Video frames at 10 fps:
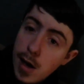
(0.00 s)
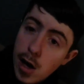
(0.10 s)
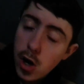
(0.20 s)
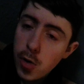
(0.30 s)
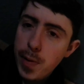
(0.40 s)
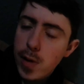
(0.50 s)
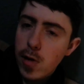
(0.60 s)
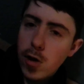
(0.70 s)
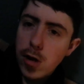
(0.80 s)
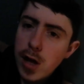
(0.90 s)
hope you
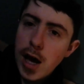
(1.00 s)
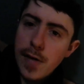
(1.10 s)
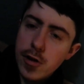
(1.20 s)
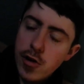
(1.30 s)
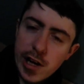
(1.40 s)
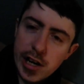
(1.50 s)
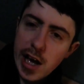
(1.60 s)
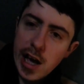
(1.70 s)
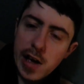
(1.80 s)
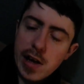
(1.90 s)
all have a great
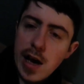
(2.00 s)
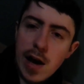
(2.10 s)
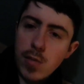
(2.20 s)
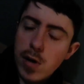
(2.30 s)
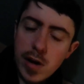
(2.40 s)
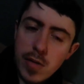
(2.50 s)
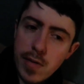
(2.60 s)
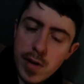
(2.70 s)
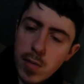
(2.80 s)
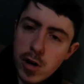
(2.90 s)
day now,
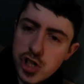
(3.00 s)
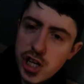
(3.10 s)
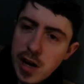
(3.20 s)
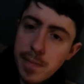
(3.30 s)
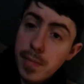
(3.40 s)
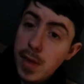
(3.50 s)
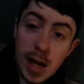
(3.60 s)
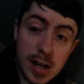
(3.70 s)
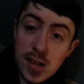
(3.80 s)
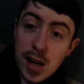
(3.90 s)
whenever you're watching.
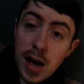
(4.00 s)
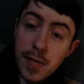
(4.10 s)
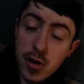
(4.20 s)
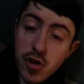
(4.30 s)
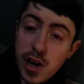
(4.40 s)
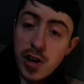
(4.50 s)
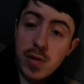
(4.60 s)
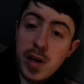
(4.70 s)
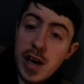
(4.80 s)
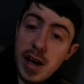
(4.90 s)
Like I said, have a great New
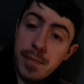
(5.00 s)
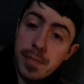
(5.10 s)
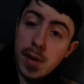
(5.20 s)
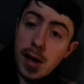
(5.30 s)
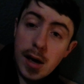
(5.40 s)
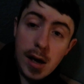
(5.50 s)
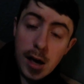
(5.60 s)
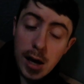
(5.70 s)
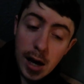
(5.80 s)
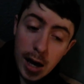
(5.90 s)
Year.
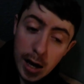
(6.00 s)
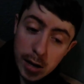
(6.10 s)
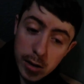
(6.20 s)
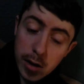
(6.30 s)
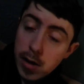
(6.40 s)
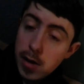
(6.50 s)
And